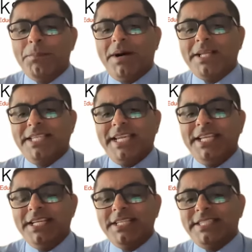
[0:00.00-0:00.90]
But
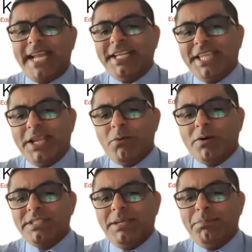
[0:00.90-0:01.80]
the second thing
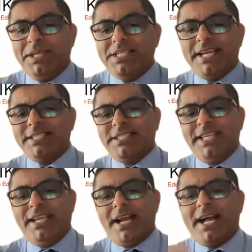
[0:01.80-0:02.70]
was the
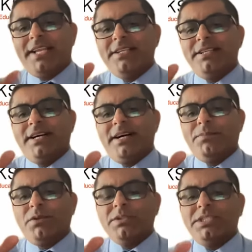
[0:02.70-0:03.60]
PTSD and
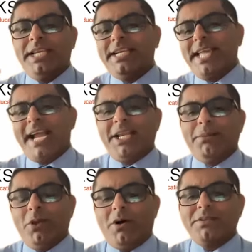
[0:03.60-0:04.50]
uh, you know stellate
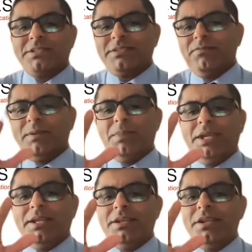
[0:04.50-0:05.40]
ganglion blocks. We've
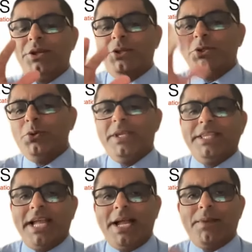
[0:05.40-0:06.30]
been
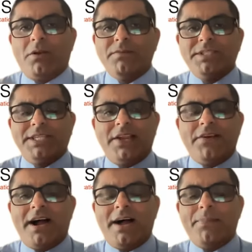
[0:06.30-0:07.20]
doing them, and obviously
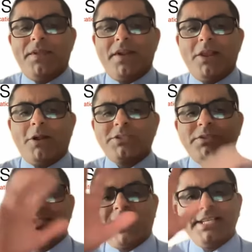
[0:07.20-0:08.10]
there are there are
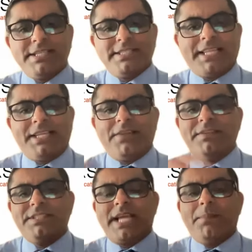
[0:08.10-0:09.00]
lots of centers I think that
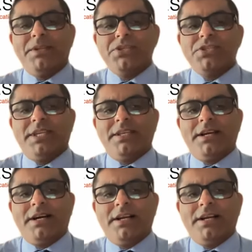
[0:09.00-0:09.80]
we established in